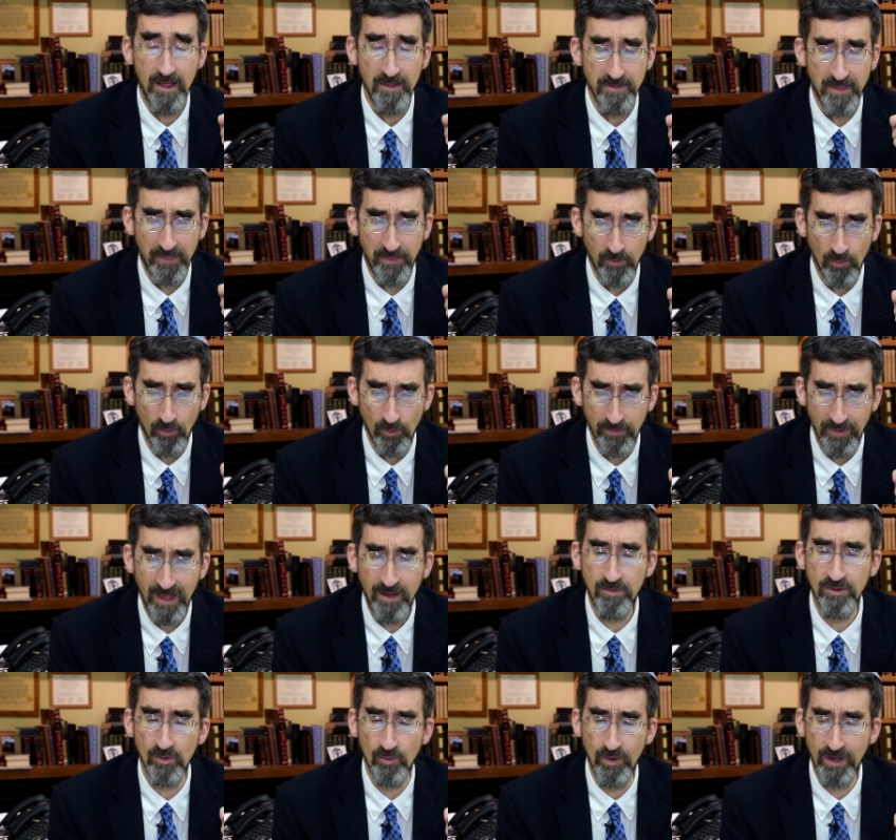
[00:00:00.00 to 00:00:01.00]
that the
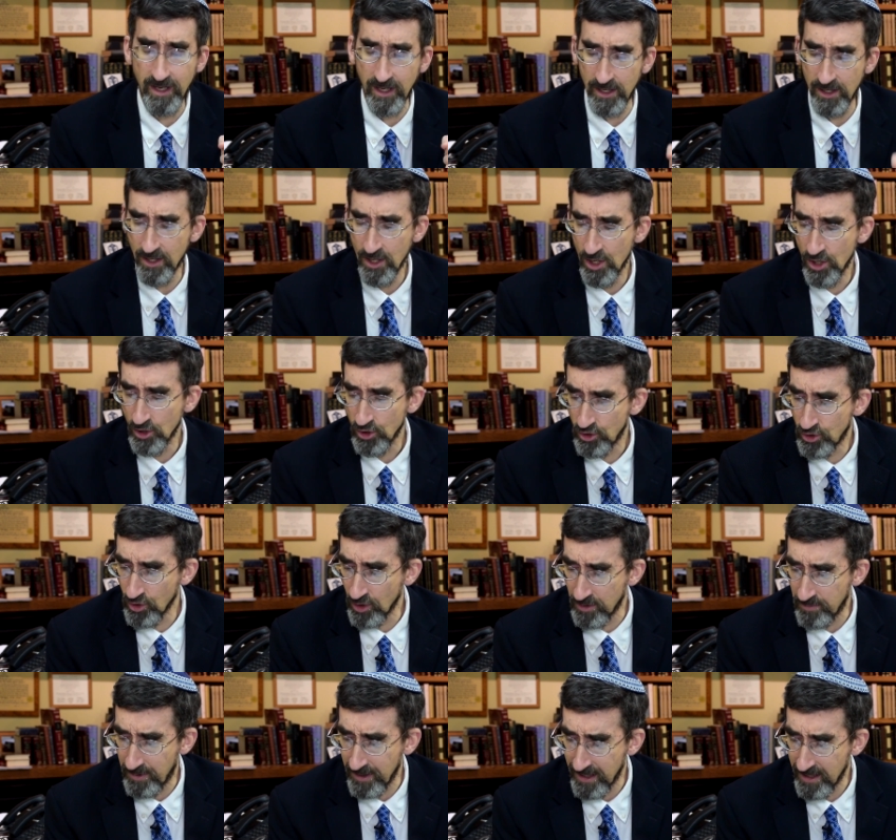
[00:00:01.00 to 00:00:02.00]
name of the wicked
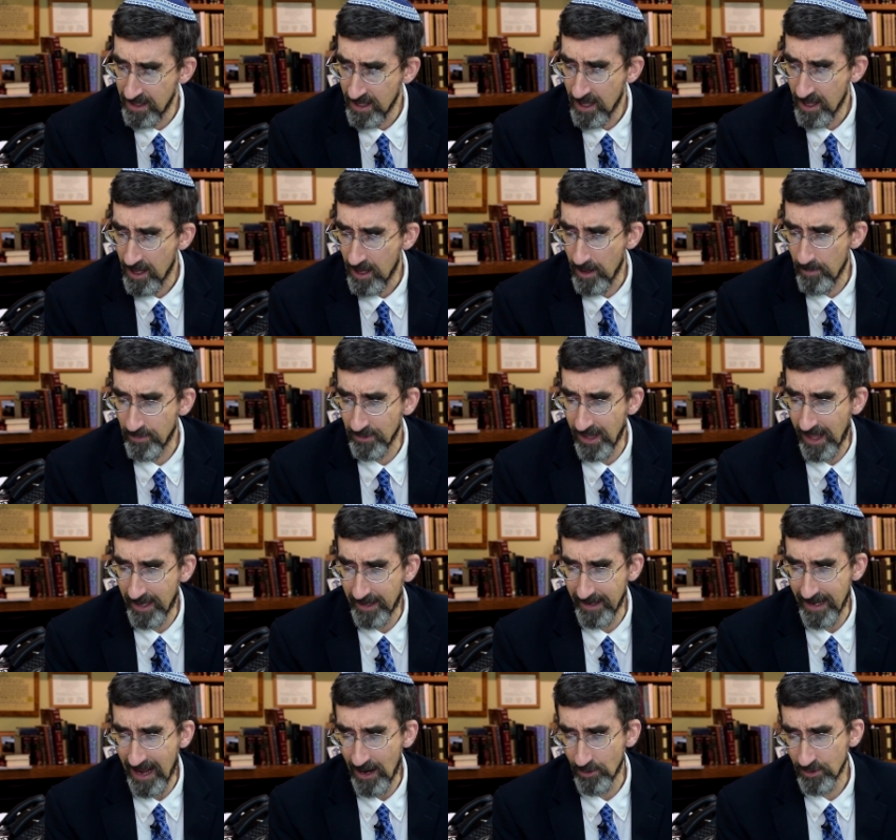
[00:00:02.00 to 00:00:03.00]
should be
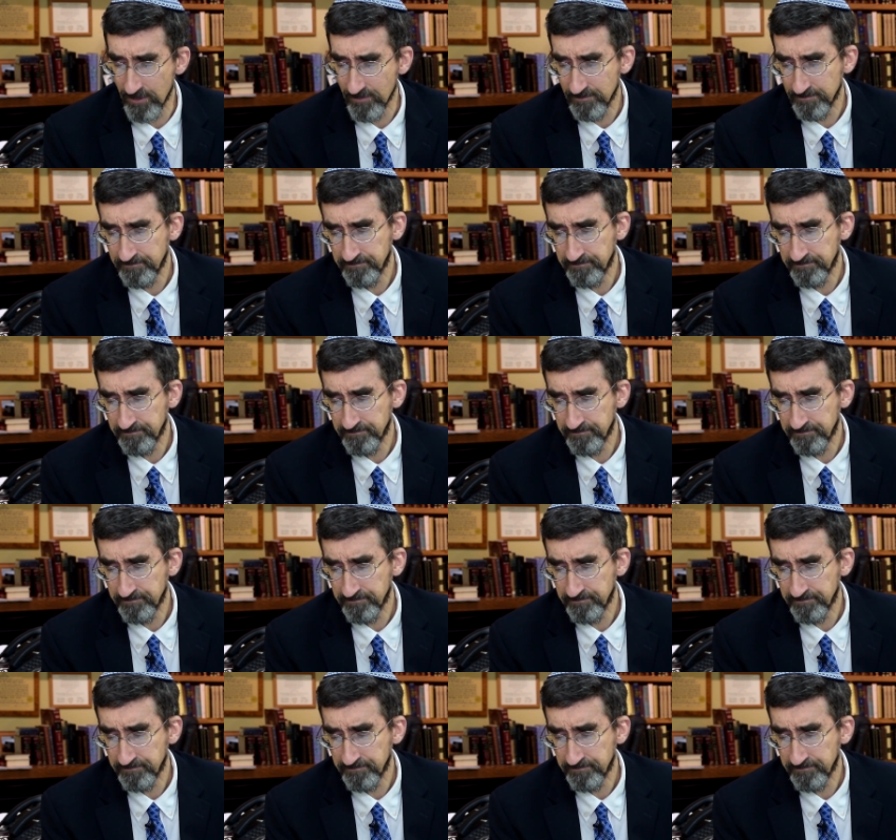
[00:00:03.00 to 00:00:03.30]
blotted out.